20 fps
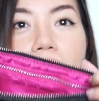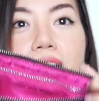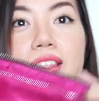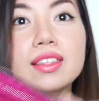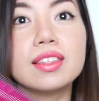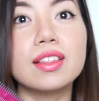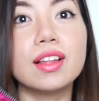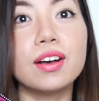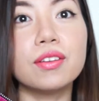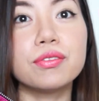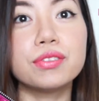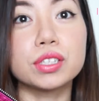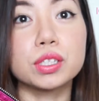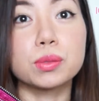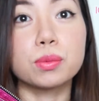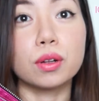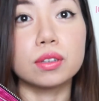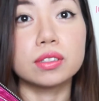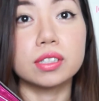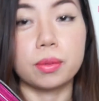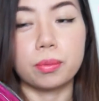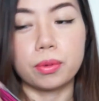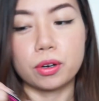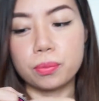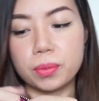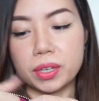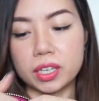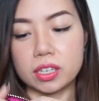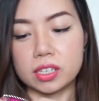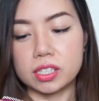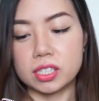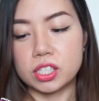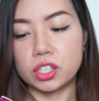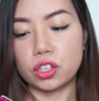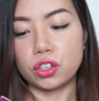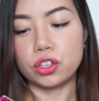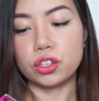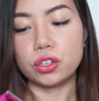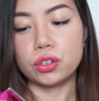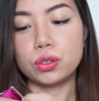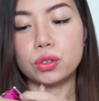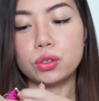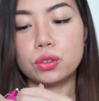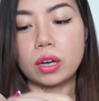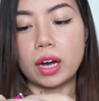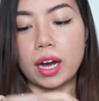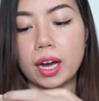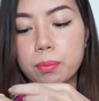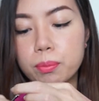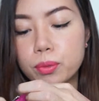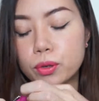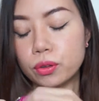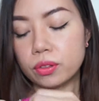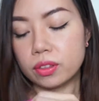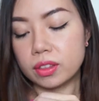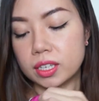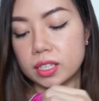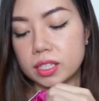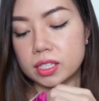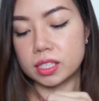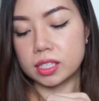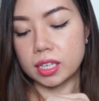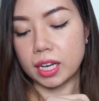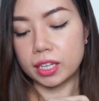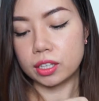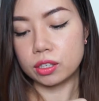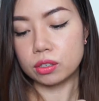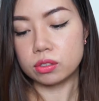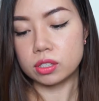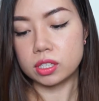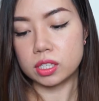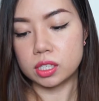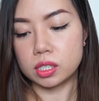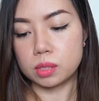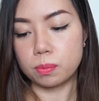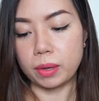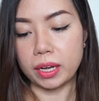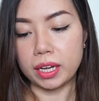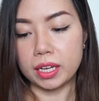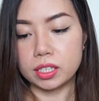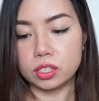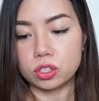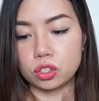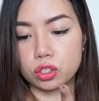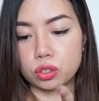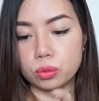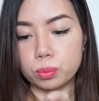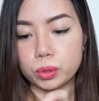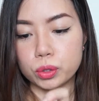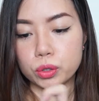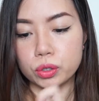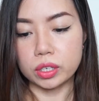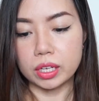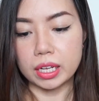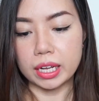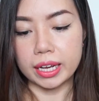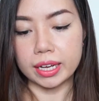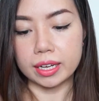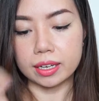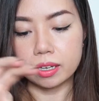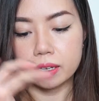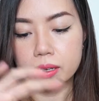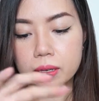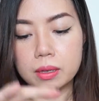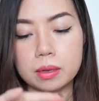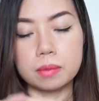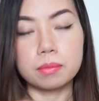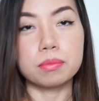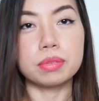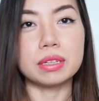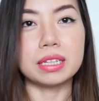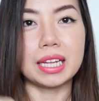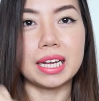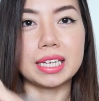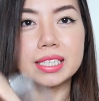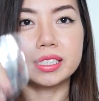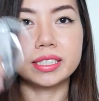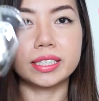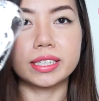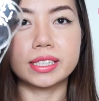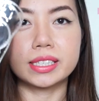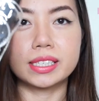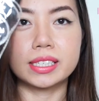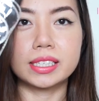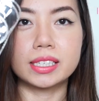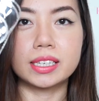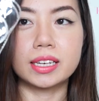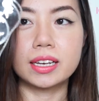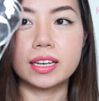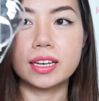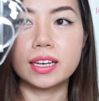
I love the small zipper because I use this space to put like plastics.